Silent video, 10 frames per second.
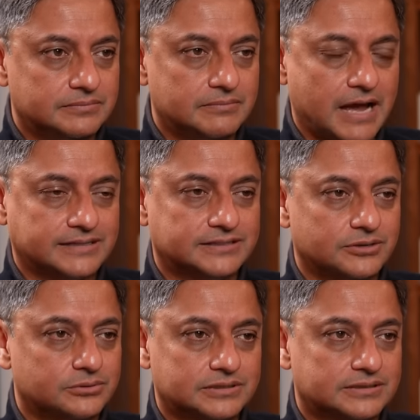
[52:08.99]
max
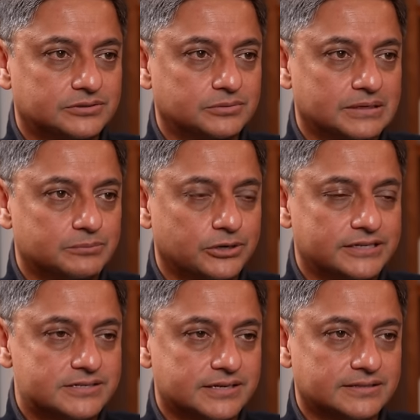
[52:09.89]
out at
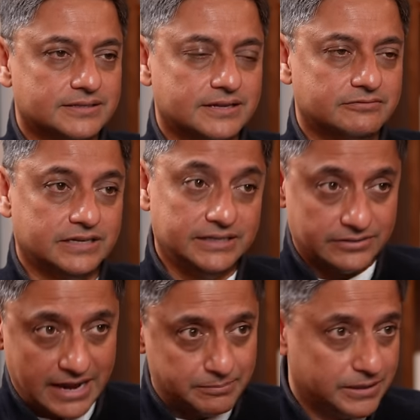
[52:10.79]
1.6 and then very
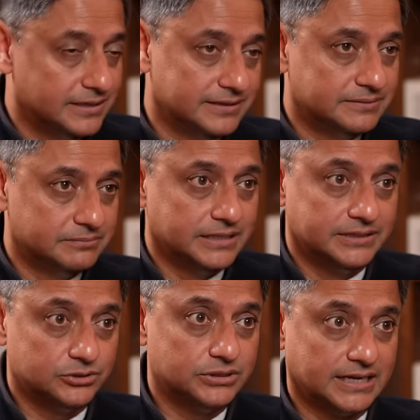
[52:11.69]
rapidly then
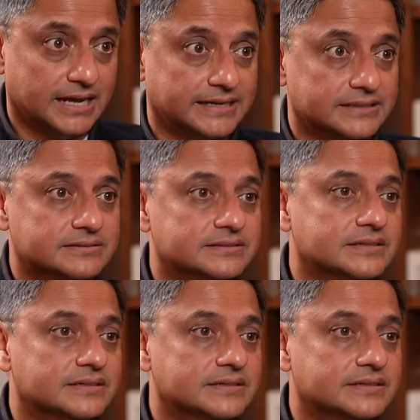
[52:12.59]
begin to decline